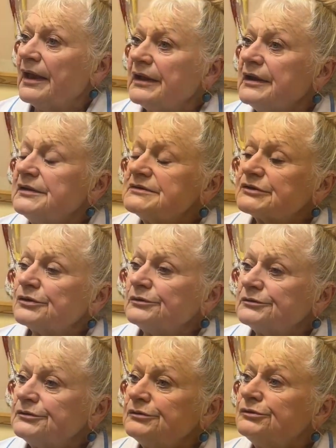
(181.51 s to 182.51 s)
it is
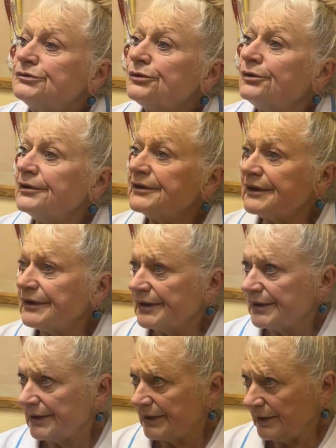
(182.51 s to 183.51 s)
called
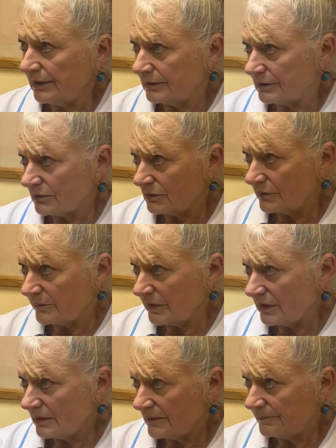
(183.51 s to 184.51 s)

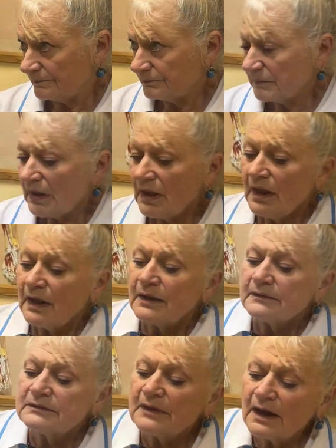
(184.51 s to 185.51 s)
thoracoacromial.
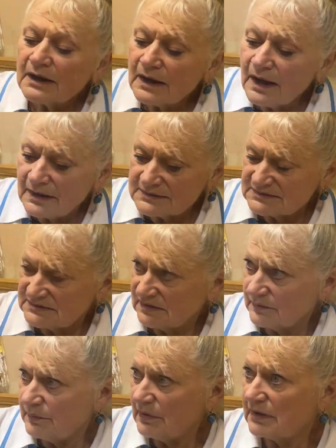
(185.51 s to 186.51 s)

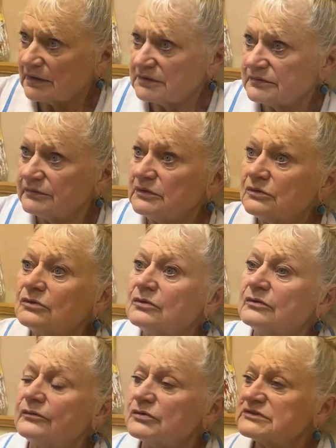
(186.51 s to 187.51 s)
Thoracic part will
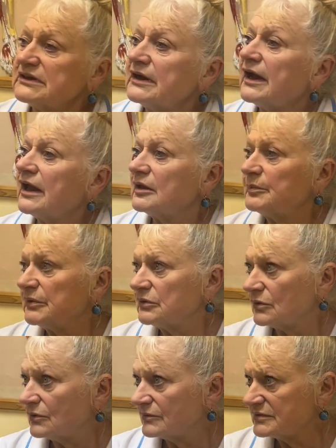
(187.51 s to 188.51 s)
go for the helping
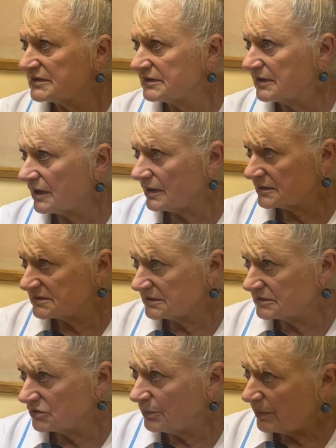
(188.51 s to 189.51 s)
of the
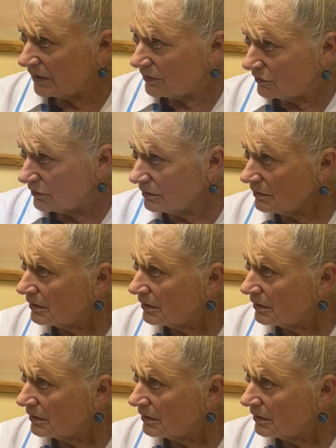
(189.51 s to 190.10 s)
thoracic superior